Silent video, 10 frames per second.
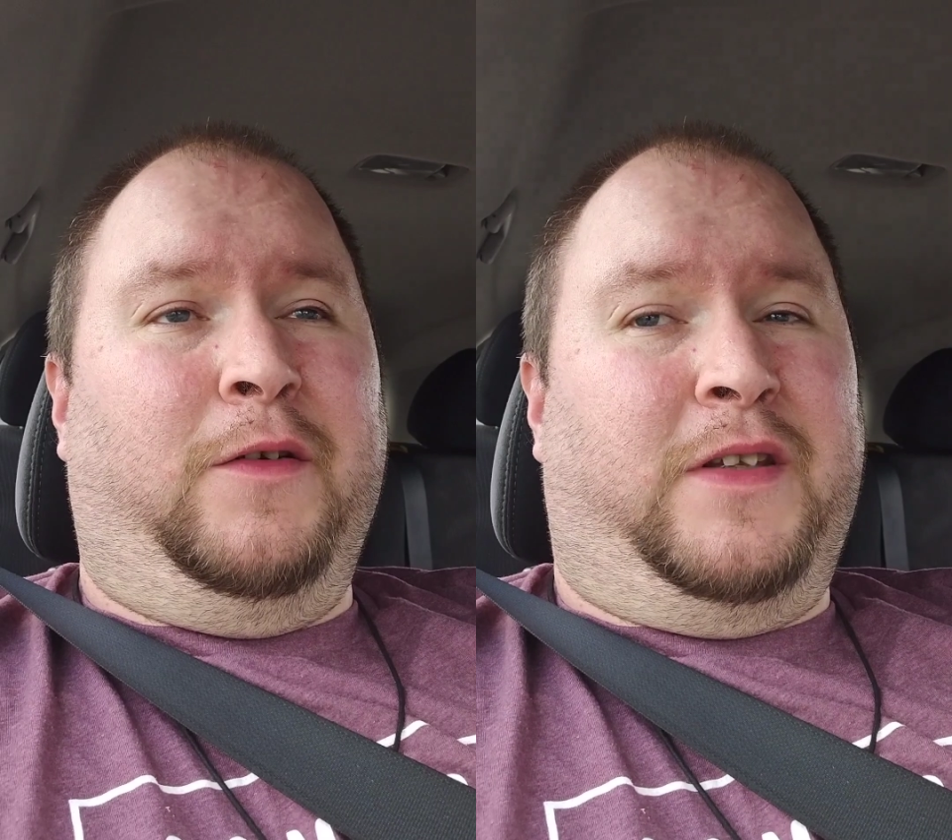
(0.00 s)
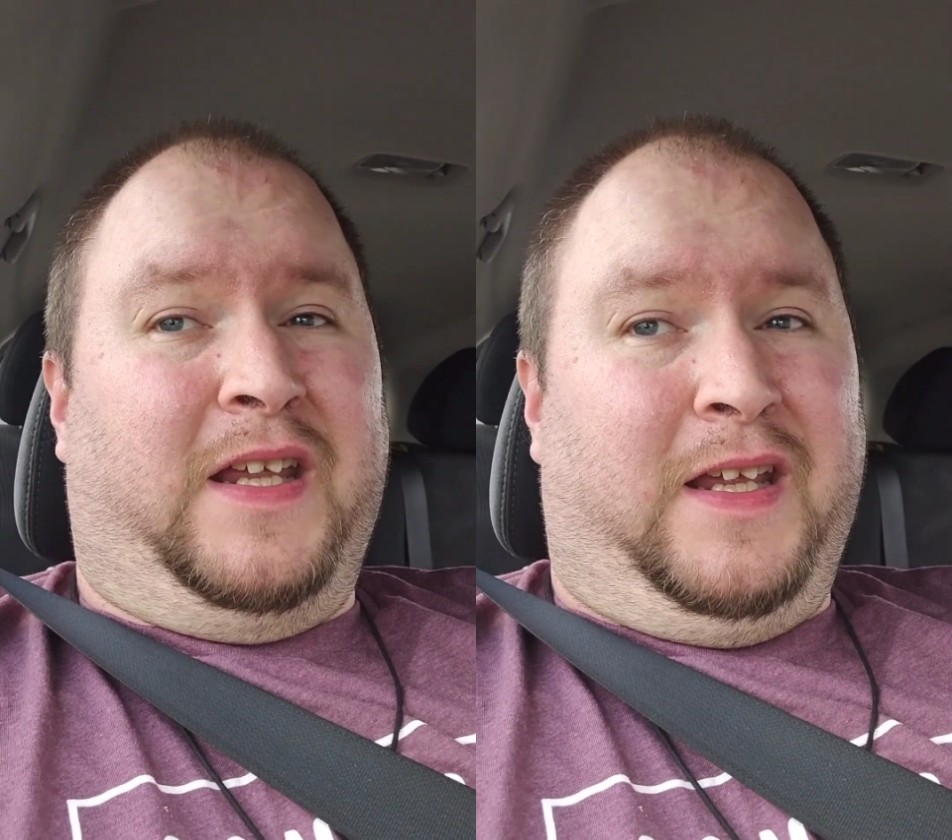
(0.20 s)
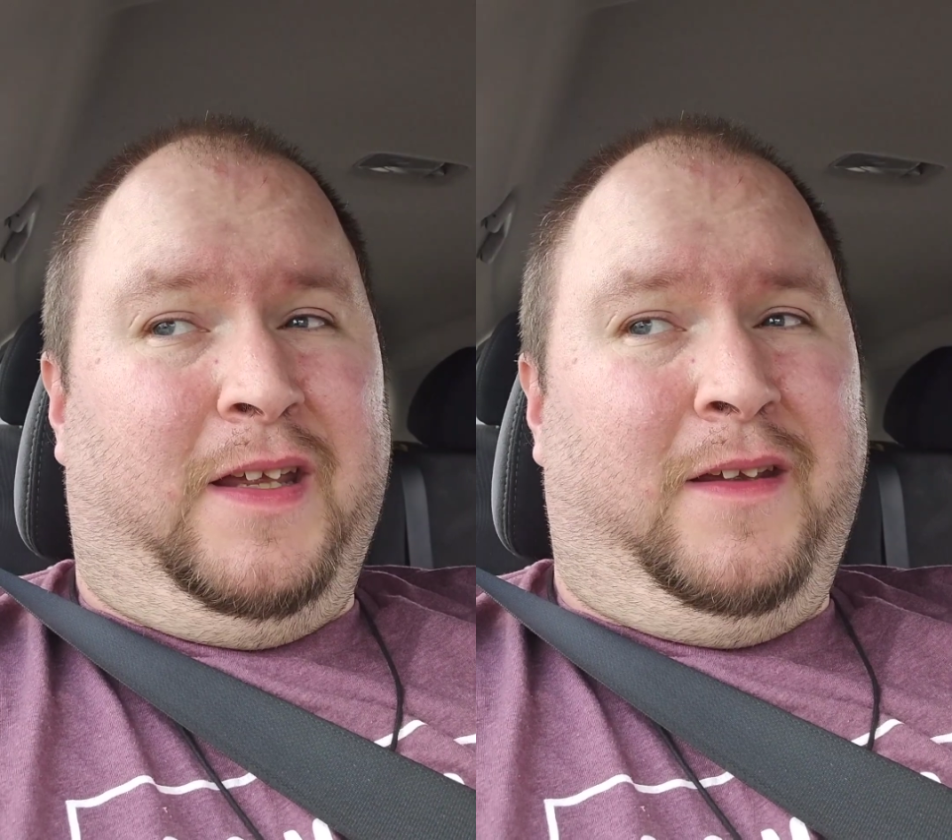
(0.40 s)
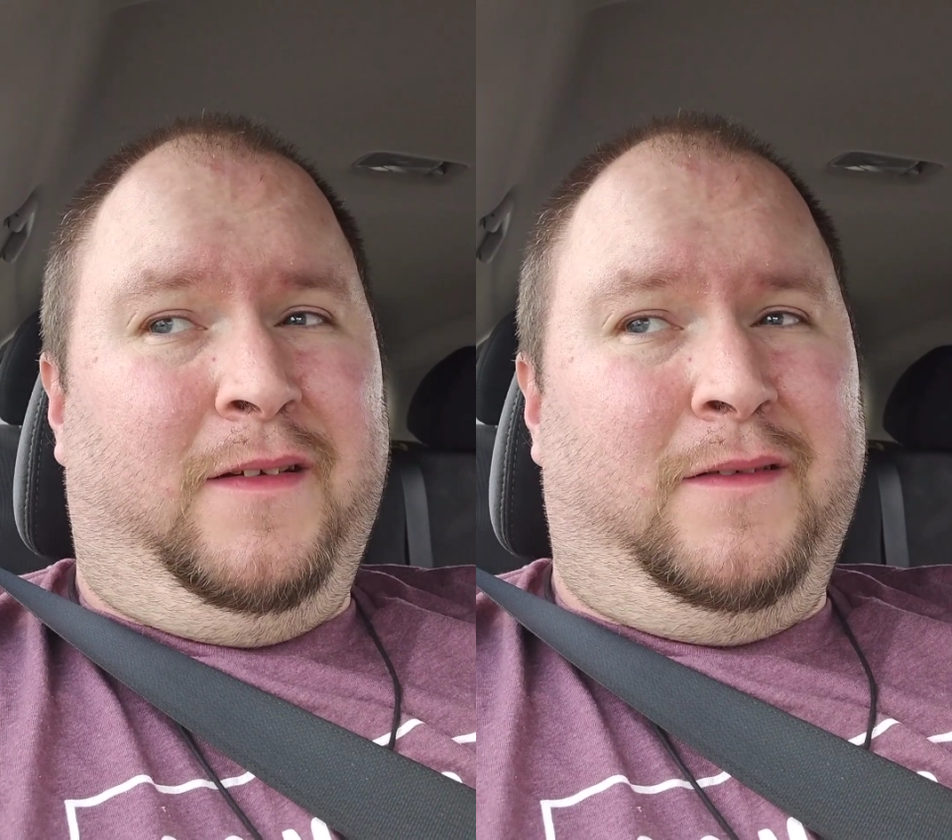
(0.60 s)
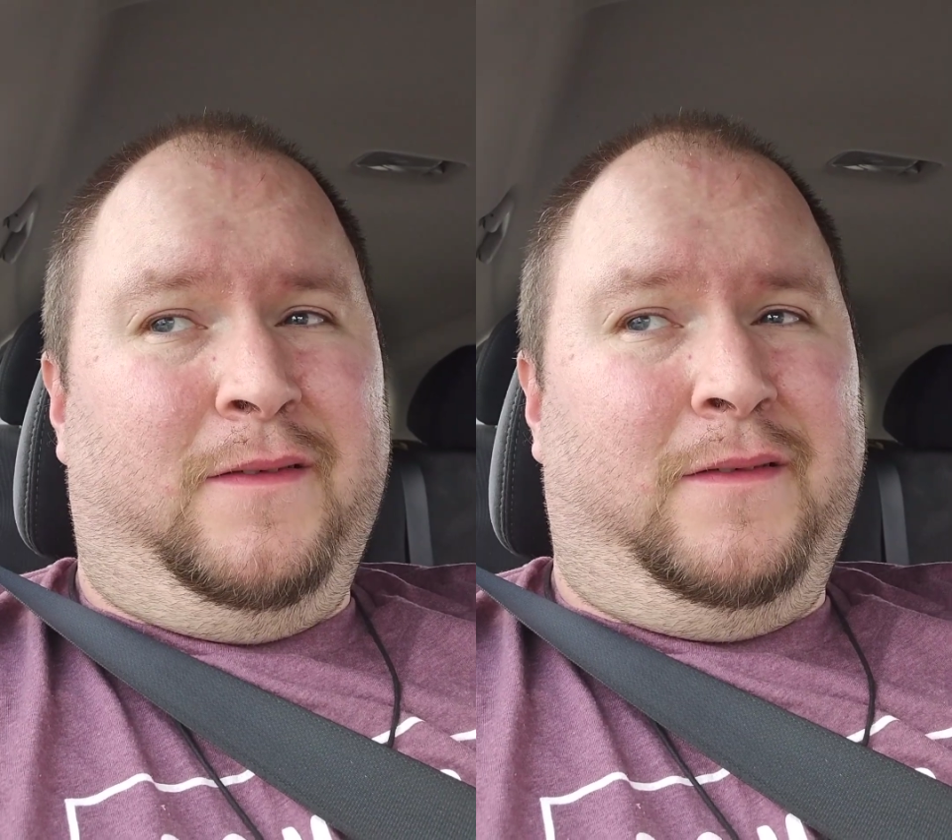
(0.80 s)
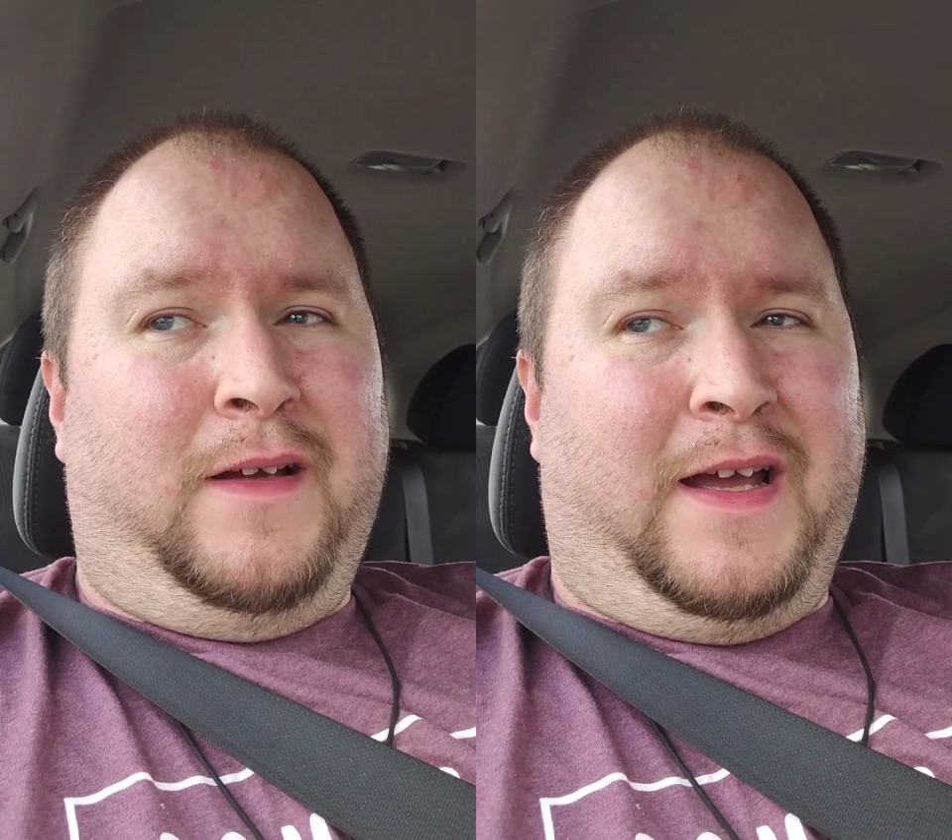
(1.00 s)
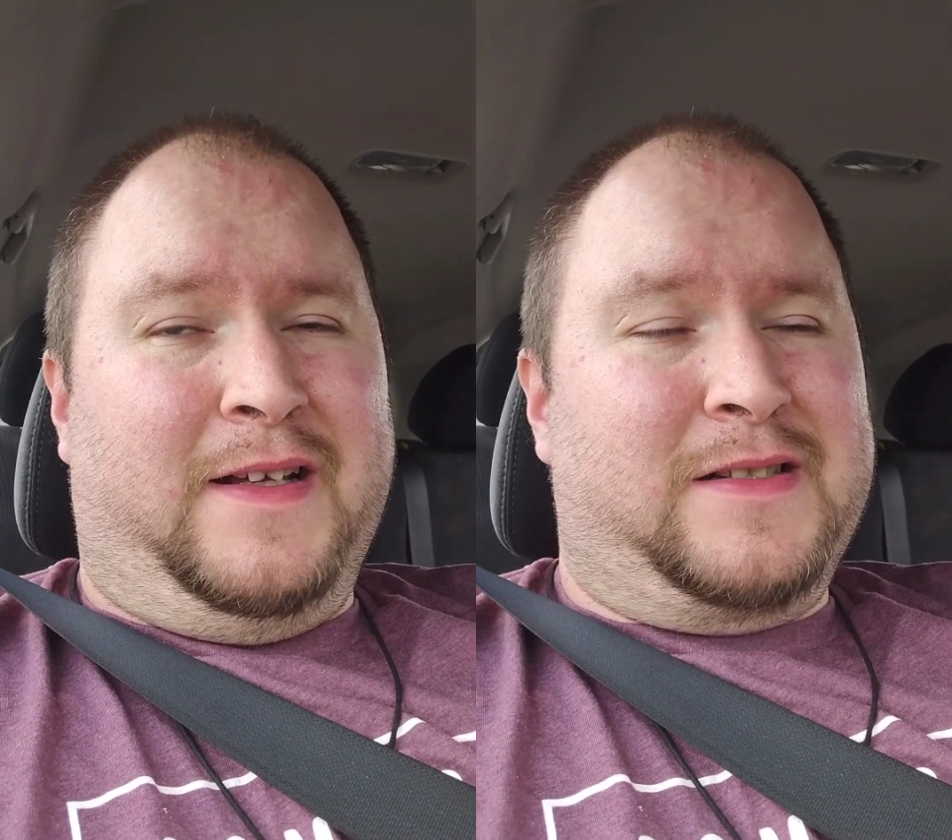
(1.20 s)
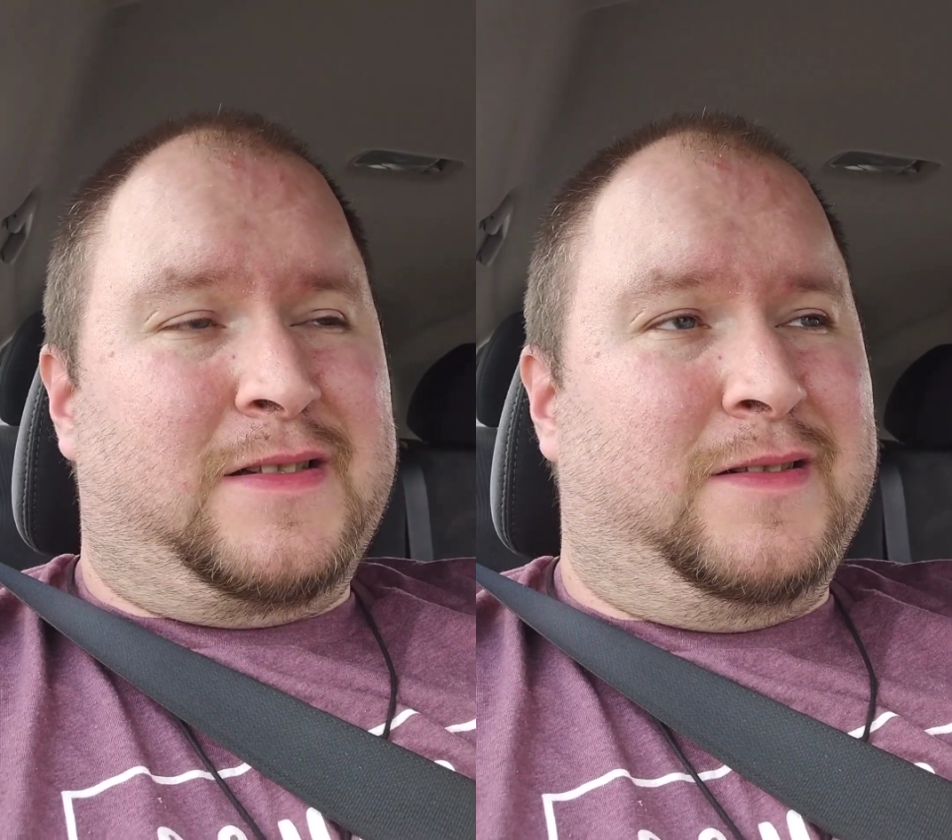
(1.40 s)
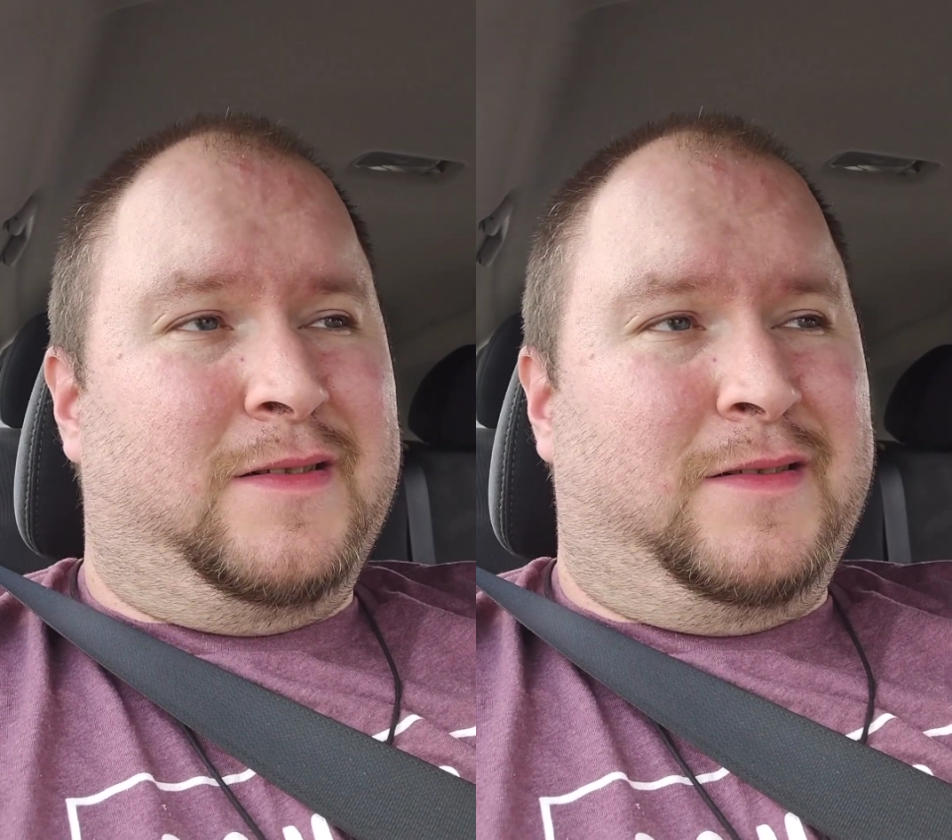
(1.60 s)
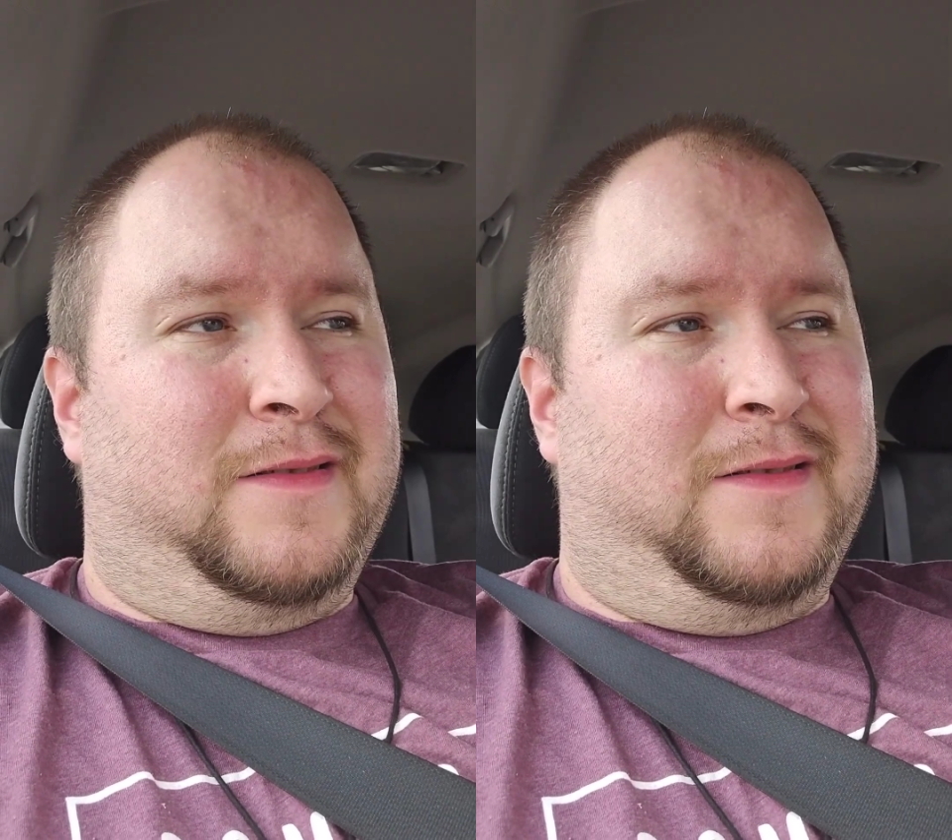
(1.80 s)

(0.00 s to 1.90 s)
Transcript: T S,